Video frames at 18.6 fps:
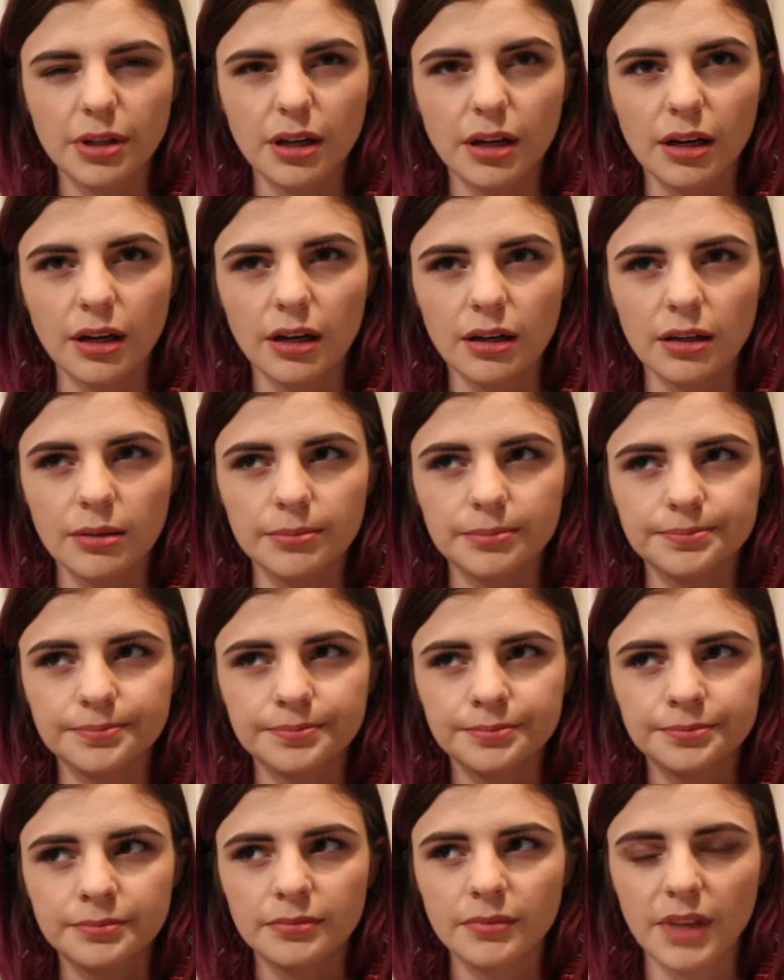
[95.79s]

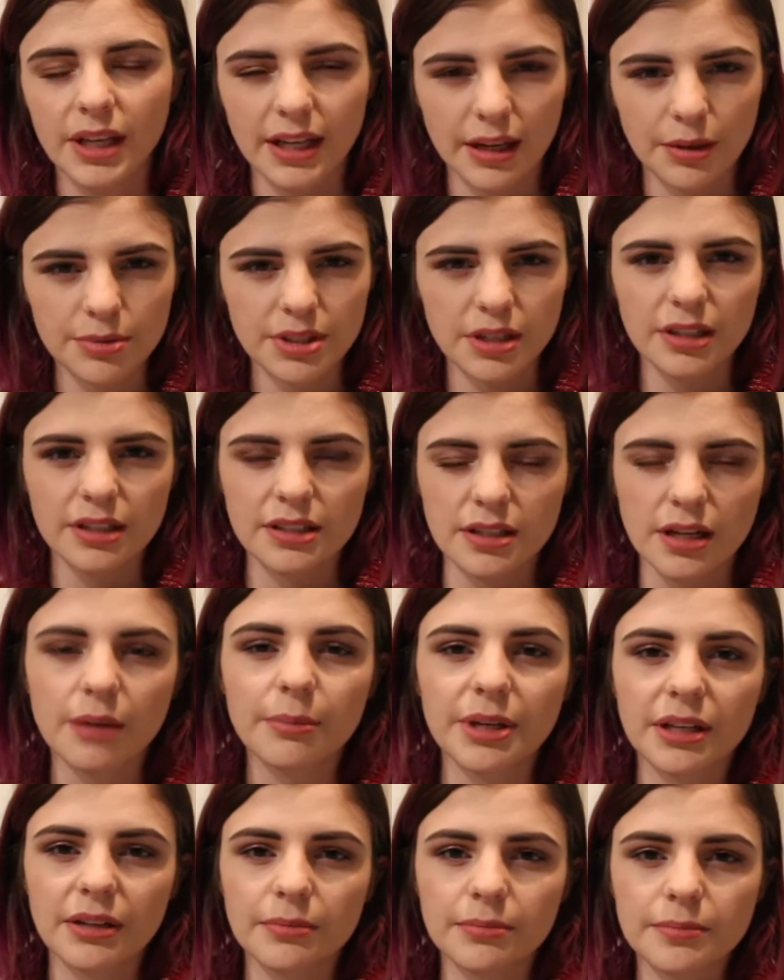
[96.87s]
like it was on his
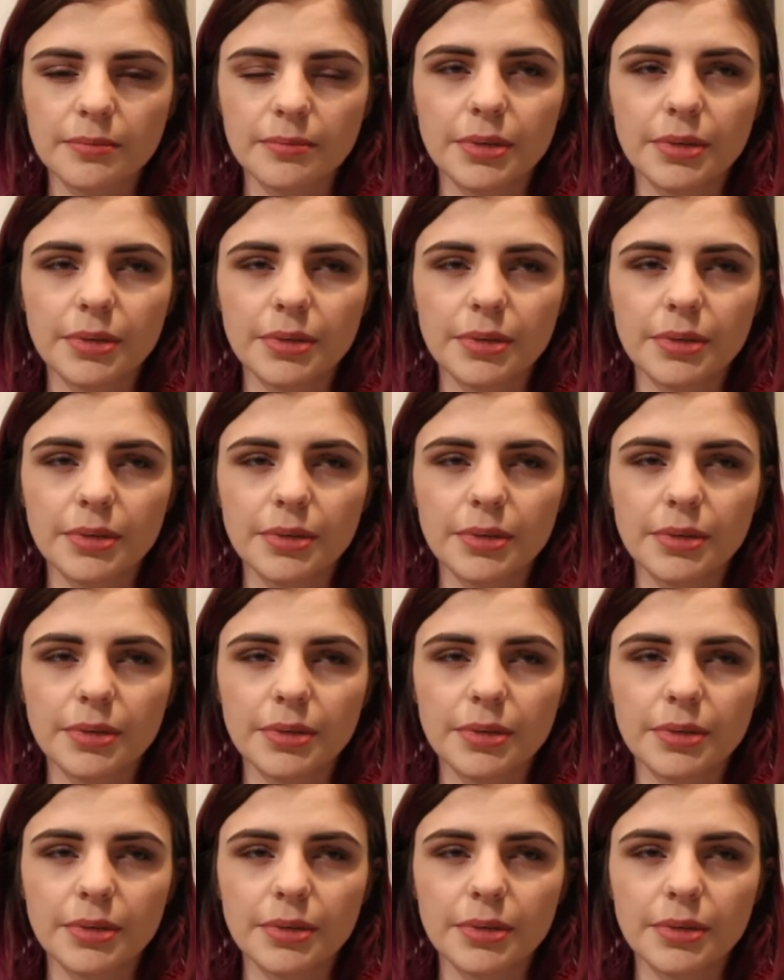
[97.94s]
tummy,